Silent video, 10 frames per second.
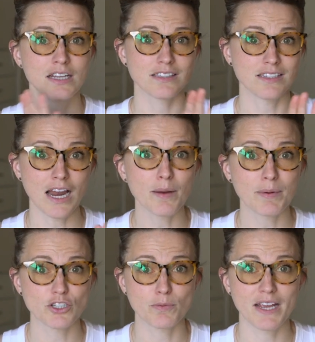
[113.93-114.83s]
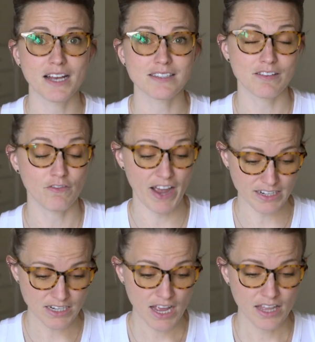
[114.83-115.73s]
It's not a bunch of B S. In
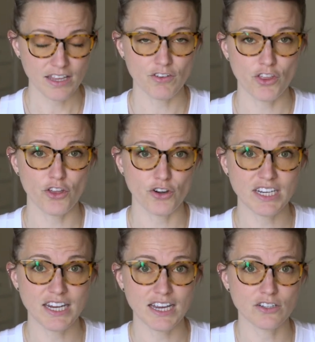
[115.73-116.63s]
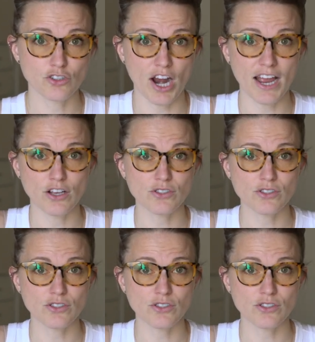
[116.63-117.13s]
fact, they have a thirty day trial,